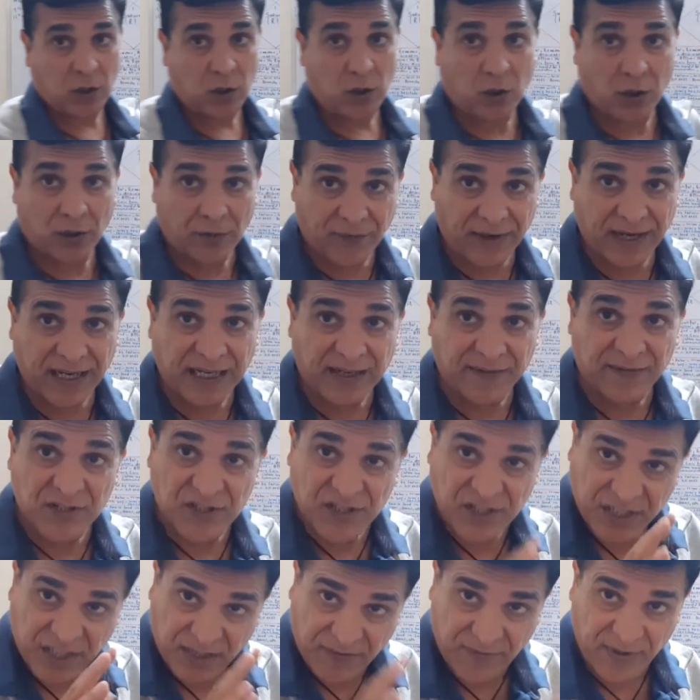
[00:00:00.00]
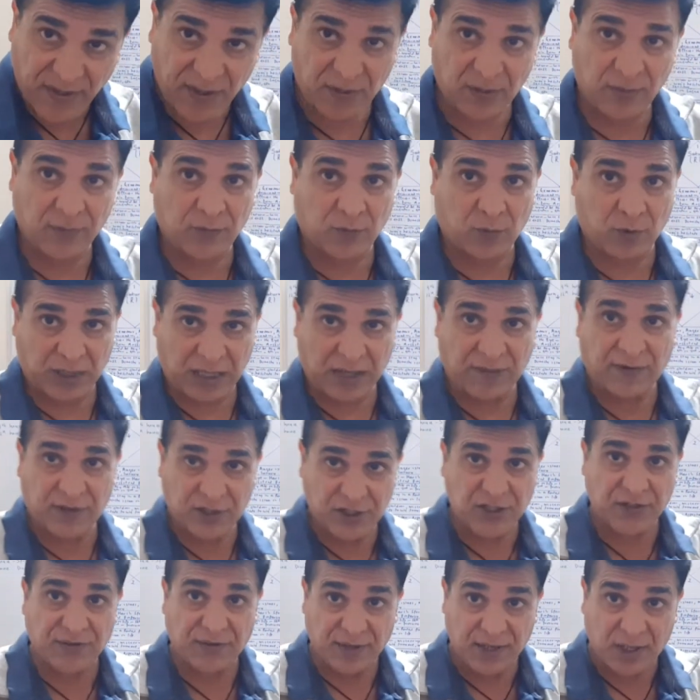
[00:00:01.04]
or whatever she
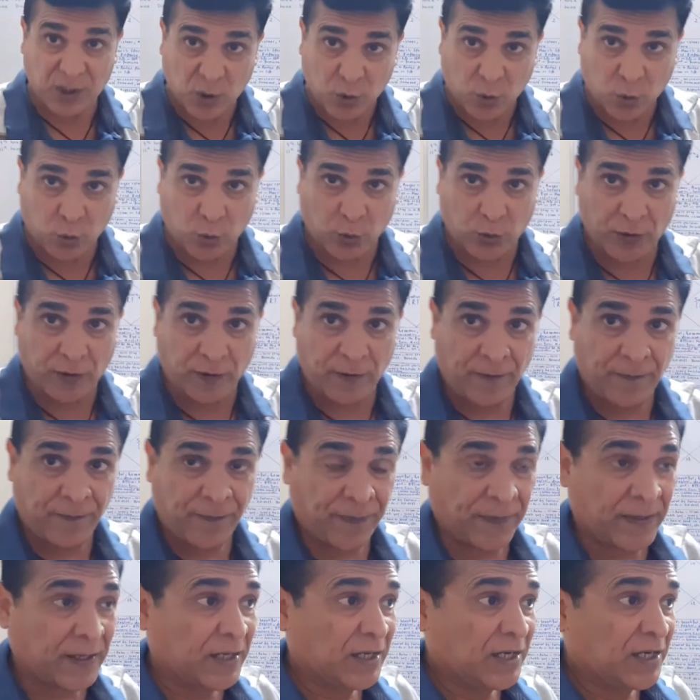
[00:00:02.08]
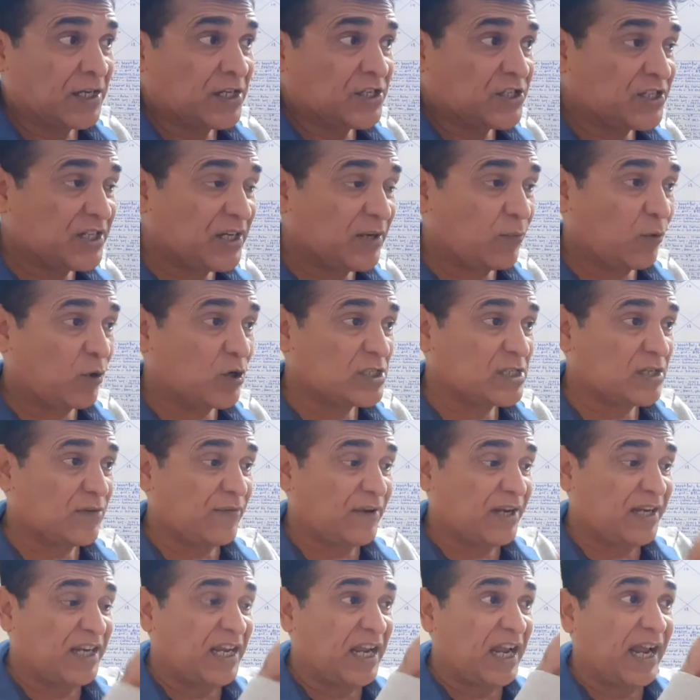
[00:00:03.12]
will do, she wants a
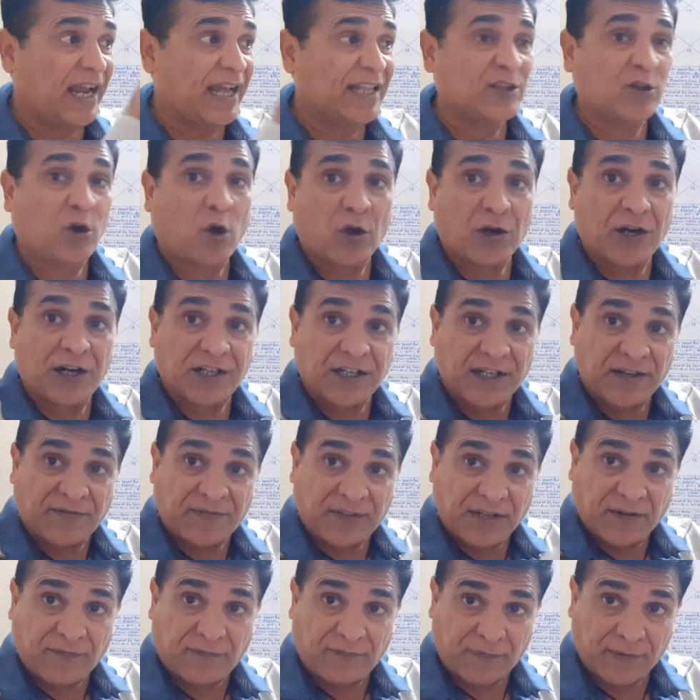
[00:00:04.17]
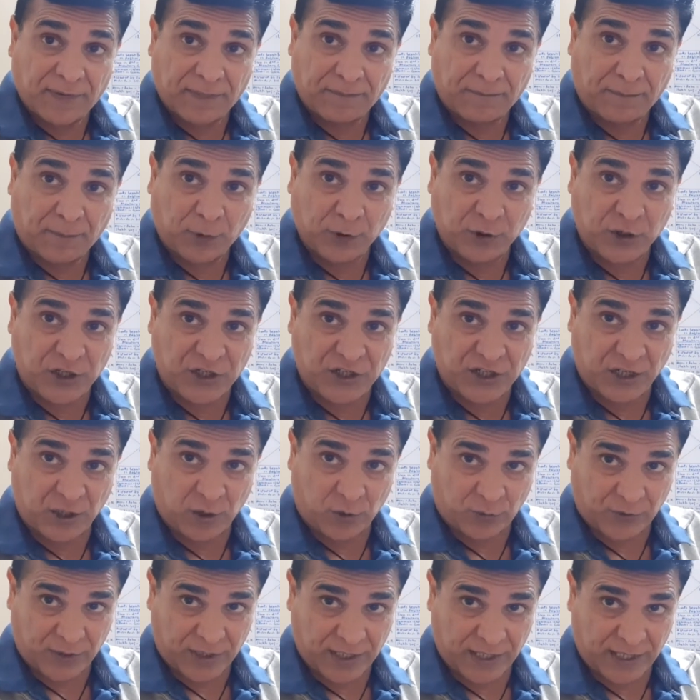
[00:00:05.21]
very authoritative position
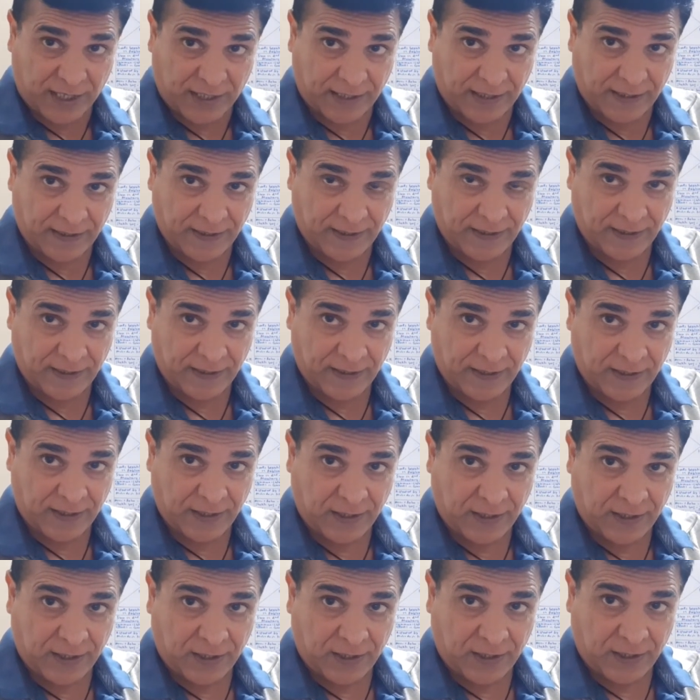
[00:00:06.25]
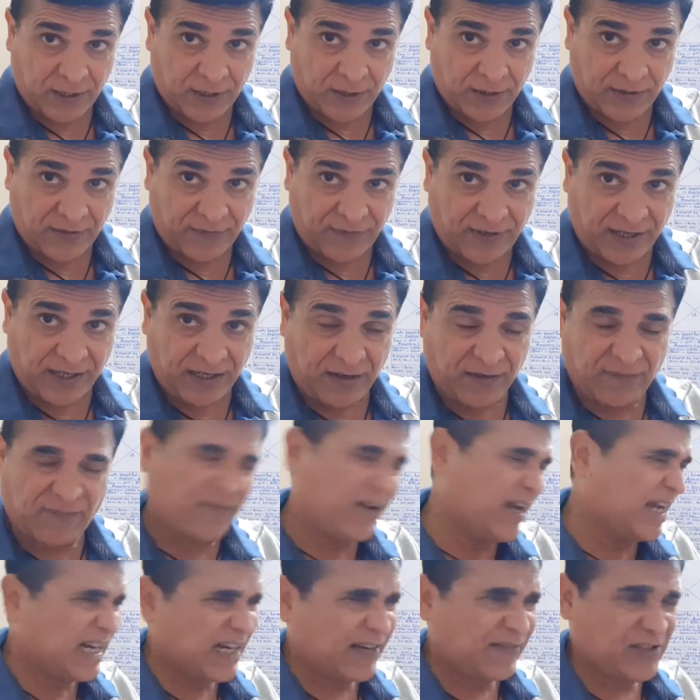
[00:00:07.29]
over there. Fine?
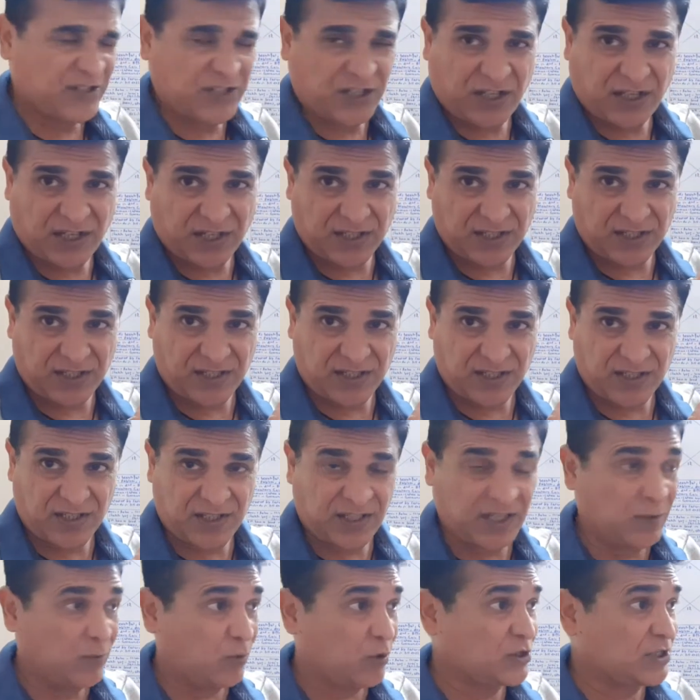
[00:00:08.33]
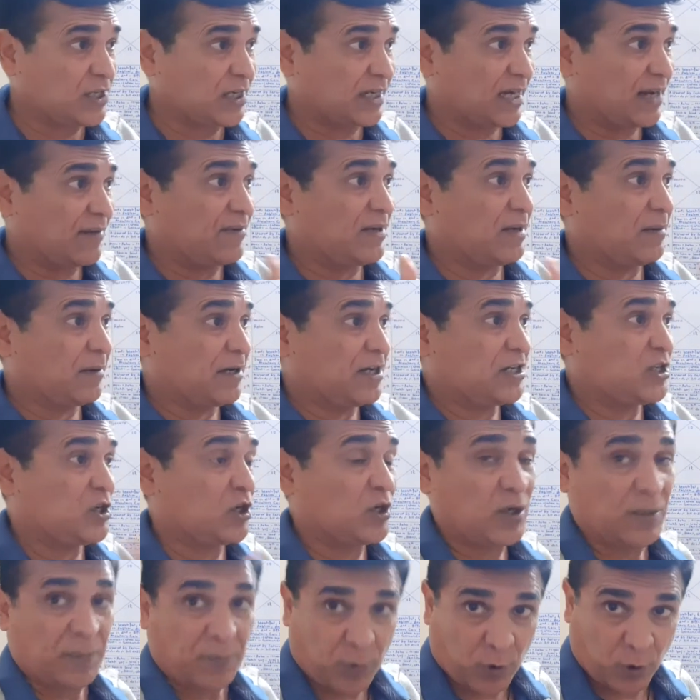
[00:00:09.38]
Wherever she is, she wants that everybody
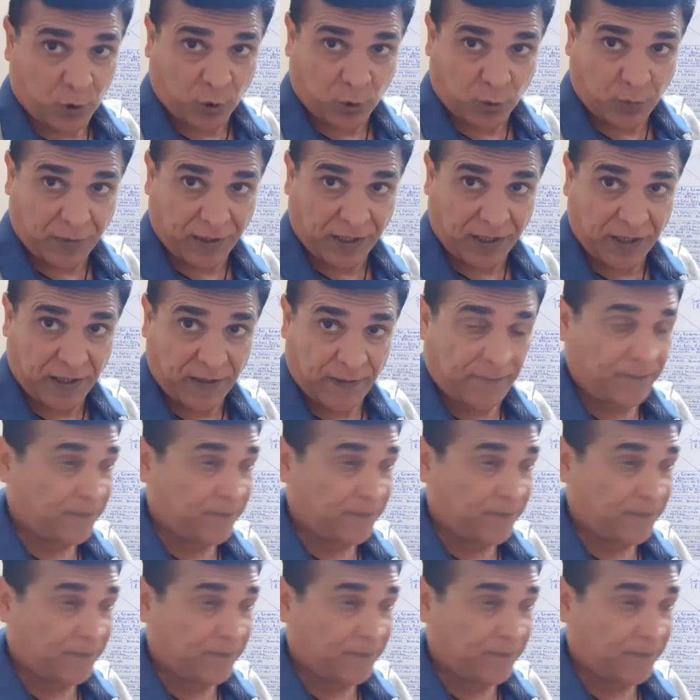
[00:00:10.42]
should report to me.